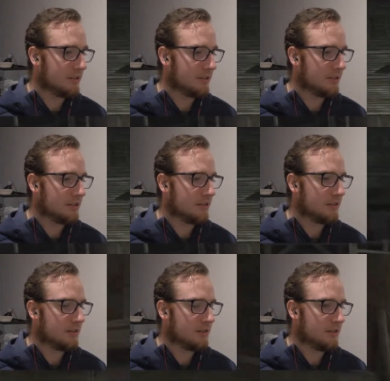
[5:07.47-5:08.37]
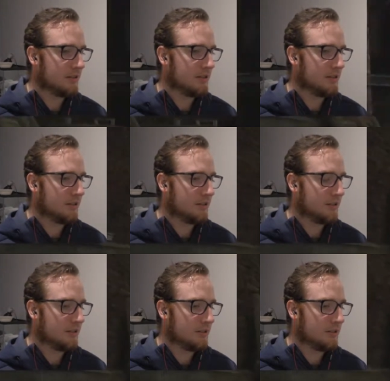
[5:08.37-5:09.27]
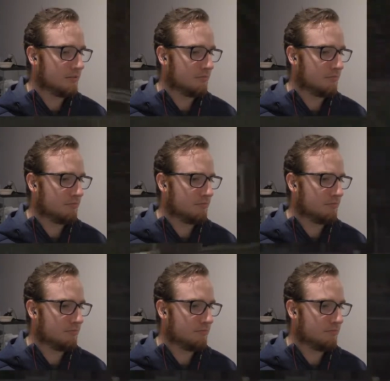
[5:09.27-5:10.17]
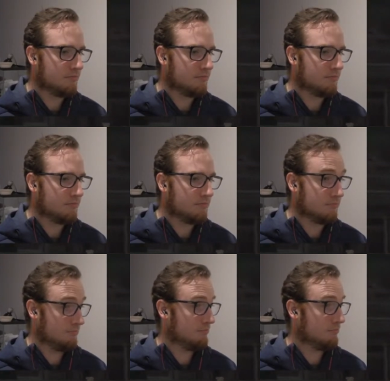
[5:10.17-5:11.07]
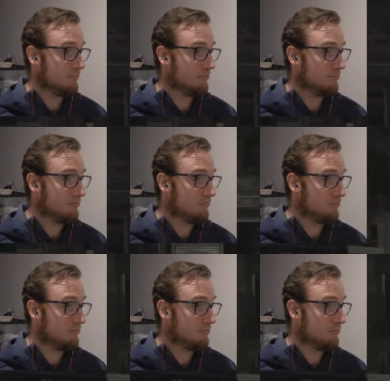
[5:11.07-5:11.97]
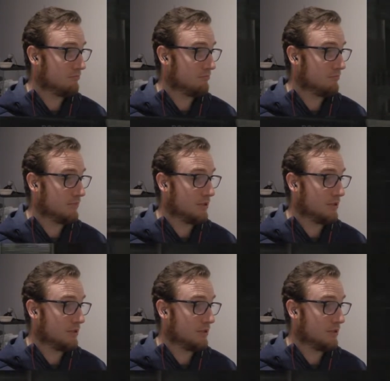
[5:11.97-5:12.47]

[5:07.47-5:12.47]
Nobody speaks.